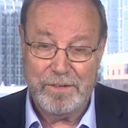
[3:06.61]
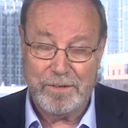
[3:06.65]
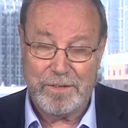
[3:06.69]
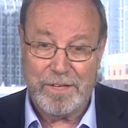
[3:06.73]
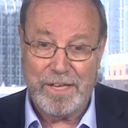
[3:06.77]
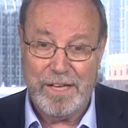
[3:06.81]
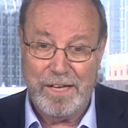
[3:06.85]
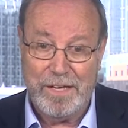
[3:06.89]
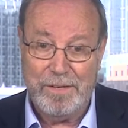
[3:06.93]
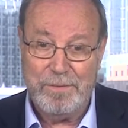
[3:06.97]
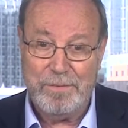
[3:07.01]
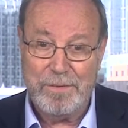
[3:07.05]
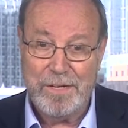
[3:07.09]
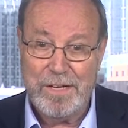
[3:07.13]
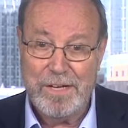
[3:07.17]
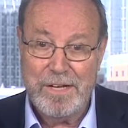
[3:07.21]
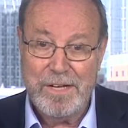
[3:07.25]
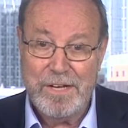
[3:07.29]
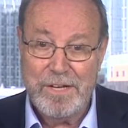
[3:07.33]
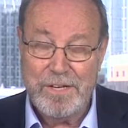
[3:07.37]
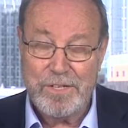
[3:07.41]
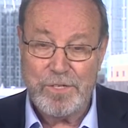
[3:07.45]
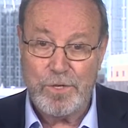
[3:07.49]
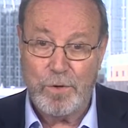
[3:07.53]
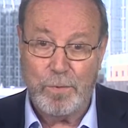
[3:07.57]
Okay?
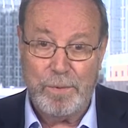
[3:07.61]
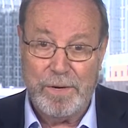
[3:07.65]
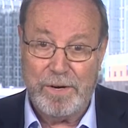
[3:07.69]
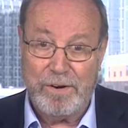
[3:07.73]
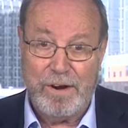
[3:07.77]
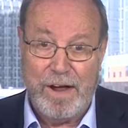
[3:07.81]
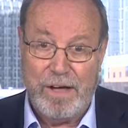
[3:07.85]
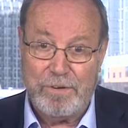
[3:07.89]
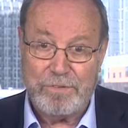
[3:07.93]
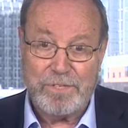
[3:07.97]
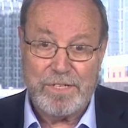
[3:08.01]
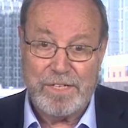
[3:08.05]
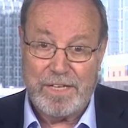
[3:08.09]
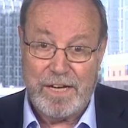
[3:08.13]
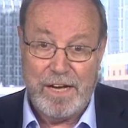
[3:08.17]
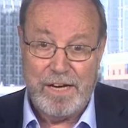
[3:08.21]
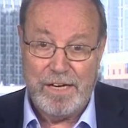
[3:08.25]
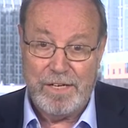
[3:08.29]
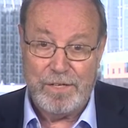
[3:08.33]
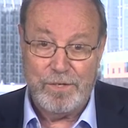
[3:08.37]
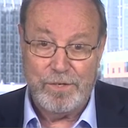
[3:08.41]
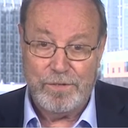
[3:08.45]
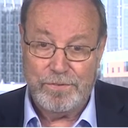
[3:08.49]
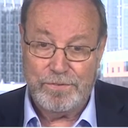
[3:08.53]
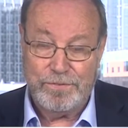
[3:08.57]
So we're
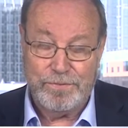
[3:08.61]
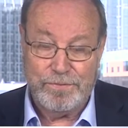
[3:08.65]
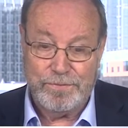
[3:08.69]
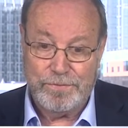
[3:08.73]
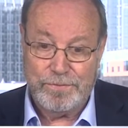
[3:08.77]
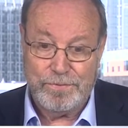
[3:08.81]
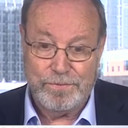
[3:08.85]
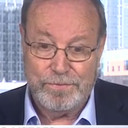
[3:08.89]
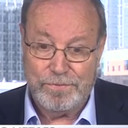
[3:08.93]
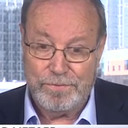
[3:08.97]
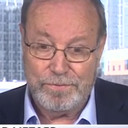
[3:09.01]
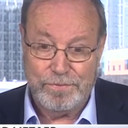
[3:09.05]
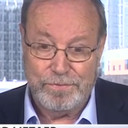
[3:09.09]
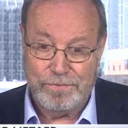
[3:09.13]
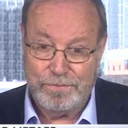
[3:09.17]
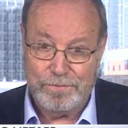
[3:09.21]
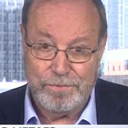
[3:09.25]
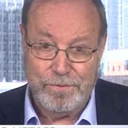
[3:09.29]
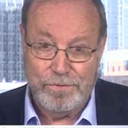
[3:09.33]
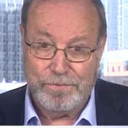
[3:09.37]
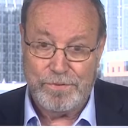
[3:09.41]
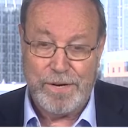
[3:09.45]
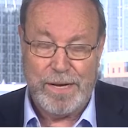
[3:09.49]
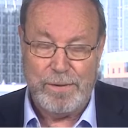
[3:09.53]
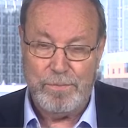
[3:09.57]
outside of
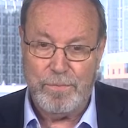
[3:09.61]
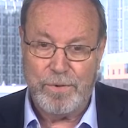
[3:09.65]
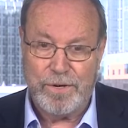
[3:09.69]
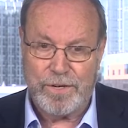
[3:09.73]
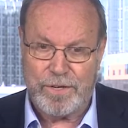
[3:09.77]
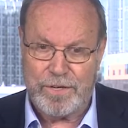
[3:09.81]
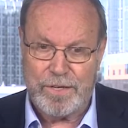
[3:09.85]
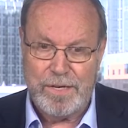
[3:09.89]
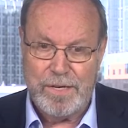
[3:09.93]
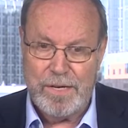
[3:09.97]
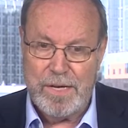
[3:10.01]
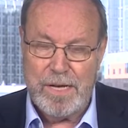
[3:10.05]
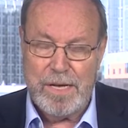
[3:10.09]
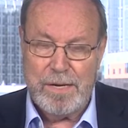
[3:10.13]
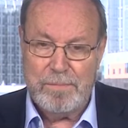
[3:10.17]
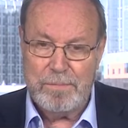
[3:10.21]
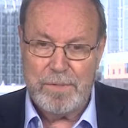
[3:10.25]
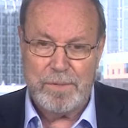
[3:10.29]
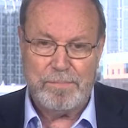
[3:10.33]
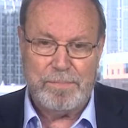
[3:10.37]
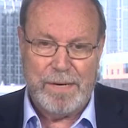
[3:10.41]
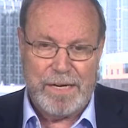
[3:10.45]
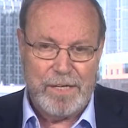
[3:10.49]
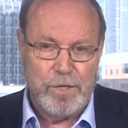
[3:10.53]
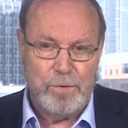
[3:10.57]
the framework.
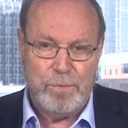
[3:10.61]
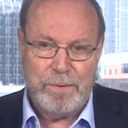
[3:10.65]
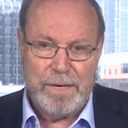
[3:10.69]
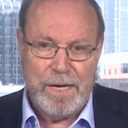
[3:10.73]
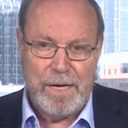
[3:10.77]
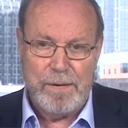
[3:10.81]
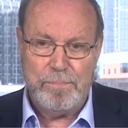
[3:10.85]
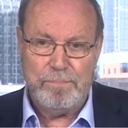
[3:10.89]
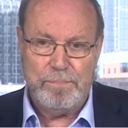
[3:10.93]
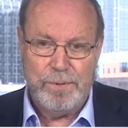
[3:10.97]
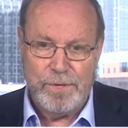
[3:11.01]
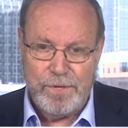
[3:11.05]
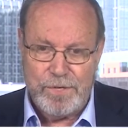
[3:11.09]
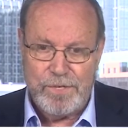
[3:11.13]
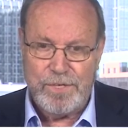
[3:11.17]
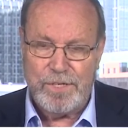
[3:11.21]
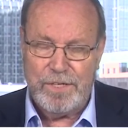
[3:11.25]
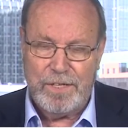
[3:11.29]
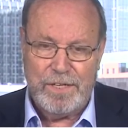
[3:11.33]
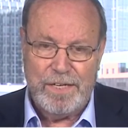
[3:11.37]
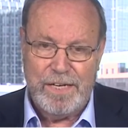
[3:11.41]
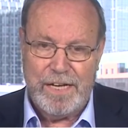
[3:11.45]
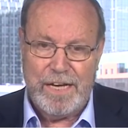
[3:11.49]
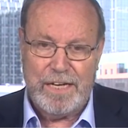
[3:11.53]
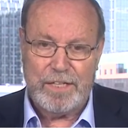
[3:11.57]
But by the way,
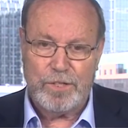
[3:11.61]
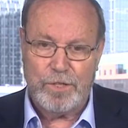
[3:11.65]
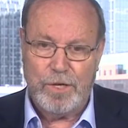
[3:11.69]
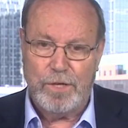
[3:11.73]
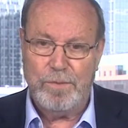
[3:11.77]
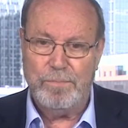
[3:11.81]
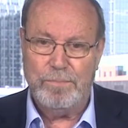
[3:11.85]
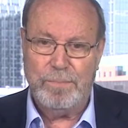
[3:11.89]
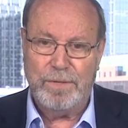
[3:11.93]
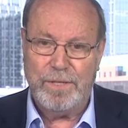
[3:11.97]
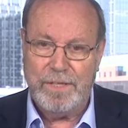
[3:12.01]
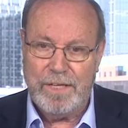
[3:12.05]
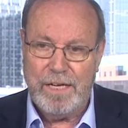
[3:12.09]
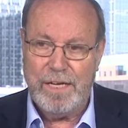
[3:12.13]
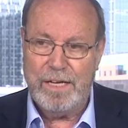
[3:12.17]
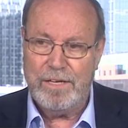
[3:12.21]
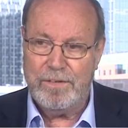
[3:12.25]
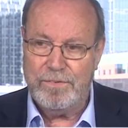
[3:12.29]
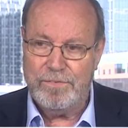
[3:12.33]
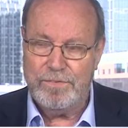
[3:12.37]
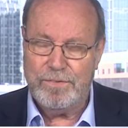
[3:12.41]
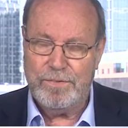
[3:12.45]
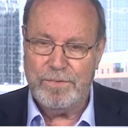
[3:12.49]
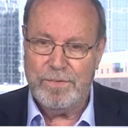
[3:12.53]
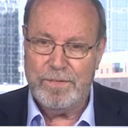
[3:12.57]
personally, I don't
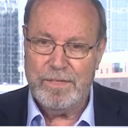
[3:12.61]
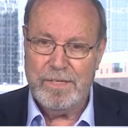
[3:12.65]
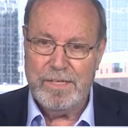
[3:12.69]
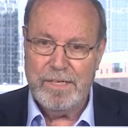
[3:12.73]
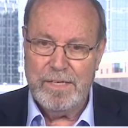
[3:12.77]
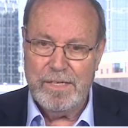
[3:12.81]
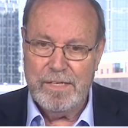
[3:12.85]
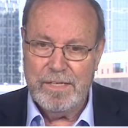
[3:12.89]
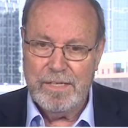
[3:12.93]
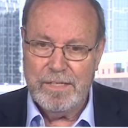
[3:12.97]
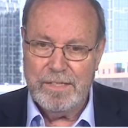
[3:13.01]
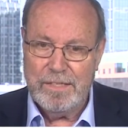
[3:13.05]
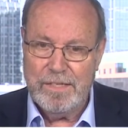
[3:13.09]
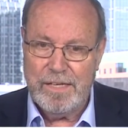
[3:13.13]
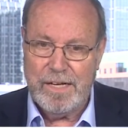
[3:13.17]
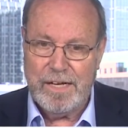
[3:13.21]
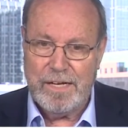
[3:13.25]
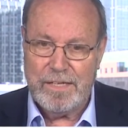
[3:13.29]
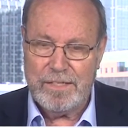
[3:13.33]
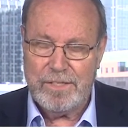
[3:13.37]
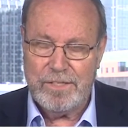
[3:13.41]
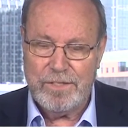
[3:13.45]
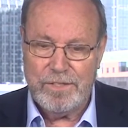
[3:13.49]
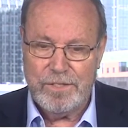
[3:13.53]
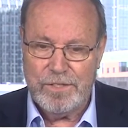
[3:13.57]
believe
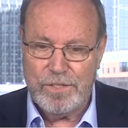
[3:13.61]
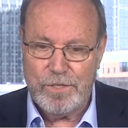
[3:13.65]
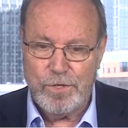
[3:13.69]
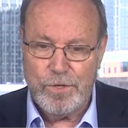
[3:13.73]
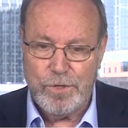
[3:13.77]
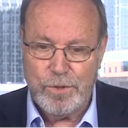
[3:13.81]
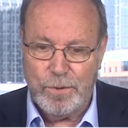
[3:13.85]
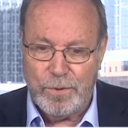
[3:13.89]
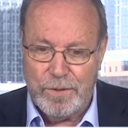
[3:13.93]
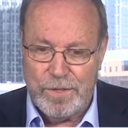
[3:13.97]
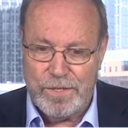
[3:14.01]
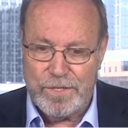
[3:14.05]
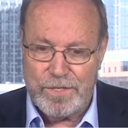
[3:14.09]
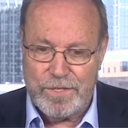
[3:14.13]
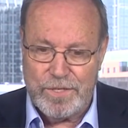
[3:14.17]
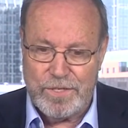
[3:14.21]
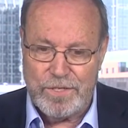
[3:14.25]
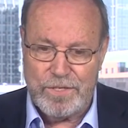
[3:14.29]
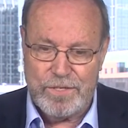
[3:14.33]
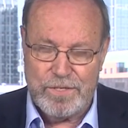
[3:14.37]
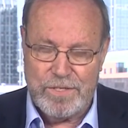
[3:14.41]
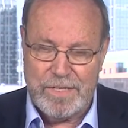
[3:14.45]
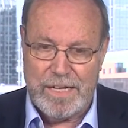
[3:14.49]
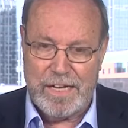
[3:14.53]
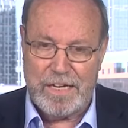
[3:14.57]
that the
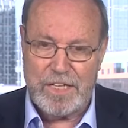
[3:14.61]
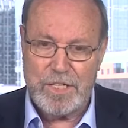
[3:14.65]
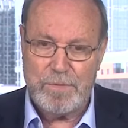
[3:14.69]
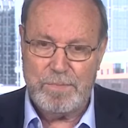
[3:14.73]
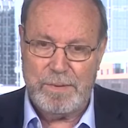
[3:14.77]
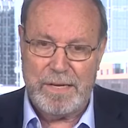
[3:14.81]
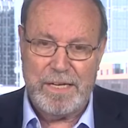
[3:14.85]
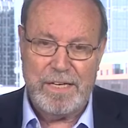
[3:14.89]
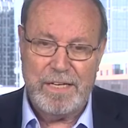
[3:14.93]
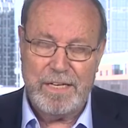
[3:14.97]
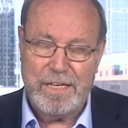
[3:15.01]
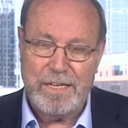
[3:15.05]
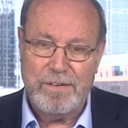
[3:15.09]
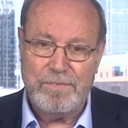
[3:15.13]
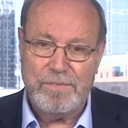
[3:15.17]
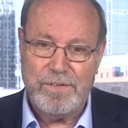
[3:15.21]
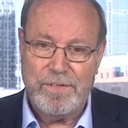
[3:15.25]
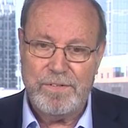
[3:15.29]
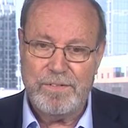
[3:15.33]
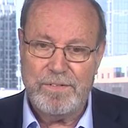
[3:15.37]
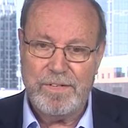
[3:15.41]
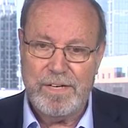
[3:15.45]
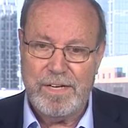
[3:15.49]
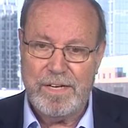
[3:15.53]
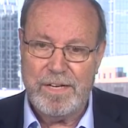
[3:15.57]
choice that is being
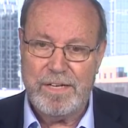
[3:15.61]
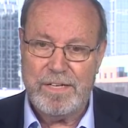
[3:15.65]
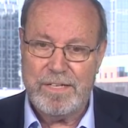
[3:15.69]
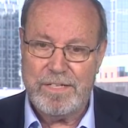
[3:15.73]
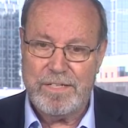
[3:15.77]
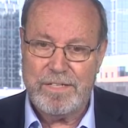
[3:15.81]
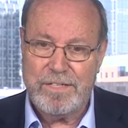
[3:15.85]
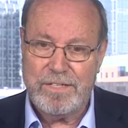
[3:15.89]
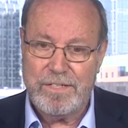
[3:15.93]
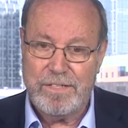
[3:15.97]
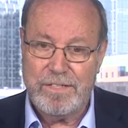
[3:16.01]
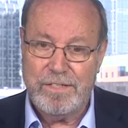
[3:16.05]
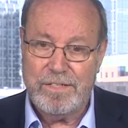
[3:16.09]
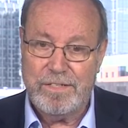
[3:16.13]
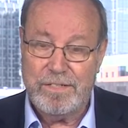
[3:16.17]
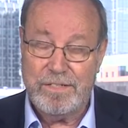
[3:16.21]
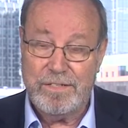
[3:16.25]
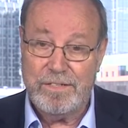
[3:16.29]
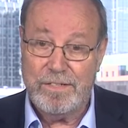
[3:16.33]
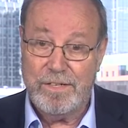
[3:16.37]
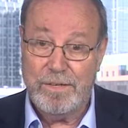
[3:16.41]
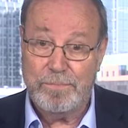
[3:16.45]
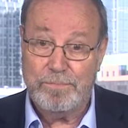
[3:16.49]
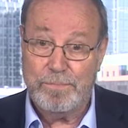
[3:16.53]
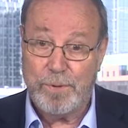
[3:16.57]
given is
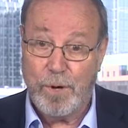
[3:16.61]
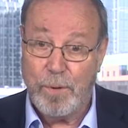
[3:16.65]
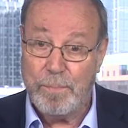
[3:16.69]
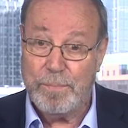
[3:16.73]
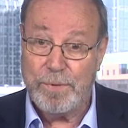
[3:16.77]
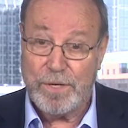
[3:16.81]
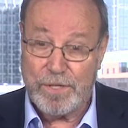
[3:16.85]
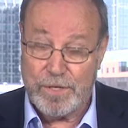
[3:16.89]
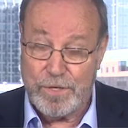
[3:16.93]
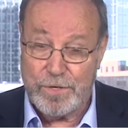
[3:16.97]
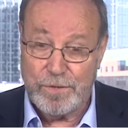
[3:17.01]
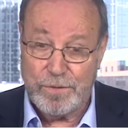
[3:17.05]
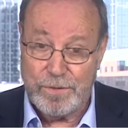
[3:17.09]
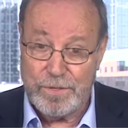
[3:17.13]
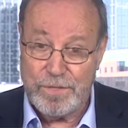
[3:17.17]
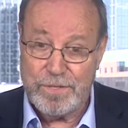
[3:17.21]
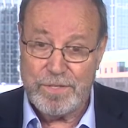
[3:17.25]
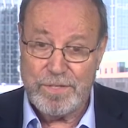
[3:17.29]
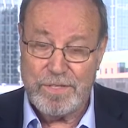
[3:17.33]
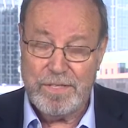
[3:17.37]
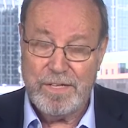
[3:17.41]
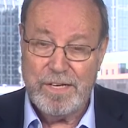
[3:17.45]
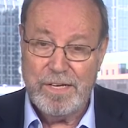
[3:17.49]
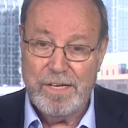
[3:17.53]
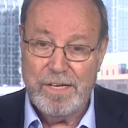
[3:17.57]
the appropriate choice.